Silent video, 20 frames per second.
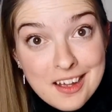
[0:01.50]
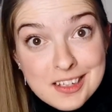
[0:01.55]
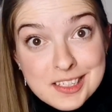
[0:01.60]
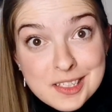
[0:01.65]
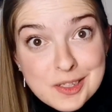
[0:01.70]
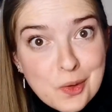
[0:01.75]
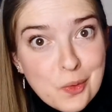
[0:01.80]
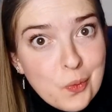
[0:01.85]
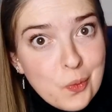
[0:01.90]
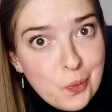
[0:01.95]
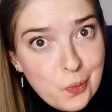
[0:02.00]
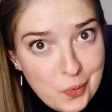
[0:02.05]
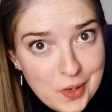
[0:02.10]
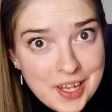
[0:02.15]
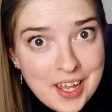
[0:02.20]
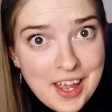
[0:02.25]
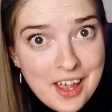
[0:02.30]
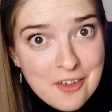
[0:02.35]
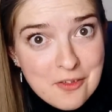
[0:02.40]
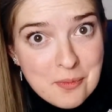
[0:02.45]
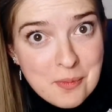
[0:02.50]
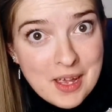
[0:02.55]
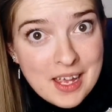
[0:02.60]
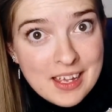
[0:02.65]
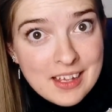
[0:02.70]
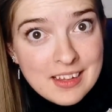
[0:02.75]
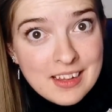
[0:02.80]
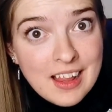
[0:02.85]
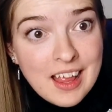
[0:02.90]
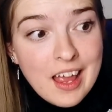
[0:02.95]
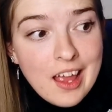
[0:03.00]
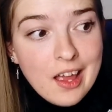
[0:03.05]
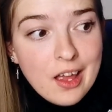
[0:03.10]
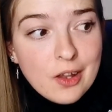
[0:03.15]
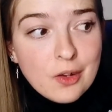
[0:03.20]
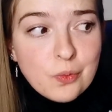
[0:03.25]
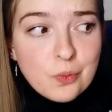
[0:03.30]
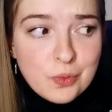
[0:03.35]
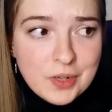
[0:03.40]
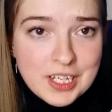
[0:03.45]
guys, we have mail
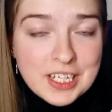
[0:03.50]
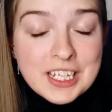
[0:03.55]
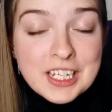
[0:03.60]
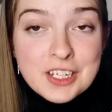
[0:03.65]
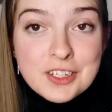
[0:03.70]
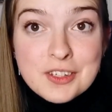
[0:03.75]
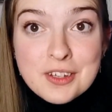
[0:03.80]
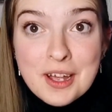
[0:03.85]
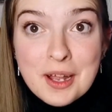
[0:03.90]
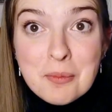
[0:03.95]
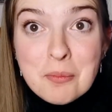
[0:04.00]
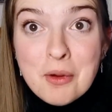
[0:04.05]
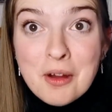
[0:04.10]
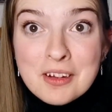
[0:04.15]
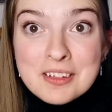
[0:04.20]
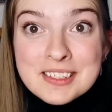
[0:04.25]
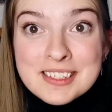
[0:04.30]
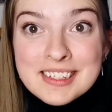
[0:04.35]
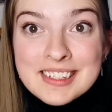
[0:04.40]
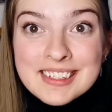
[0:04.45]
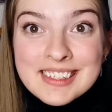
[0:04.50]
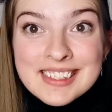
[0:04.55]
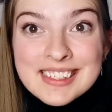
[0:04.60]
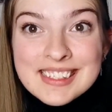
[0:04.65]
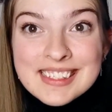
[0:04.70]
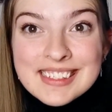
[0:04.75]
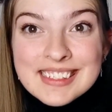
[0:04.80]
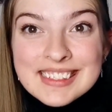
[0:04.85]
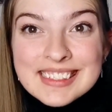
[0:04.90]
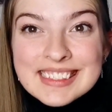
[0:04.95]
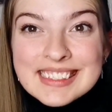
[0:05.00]
and we need to unbox this.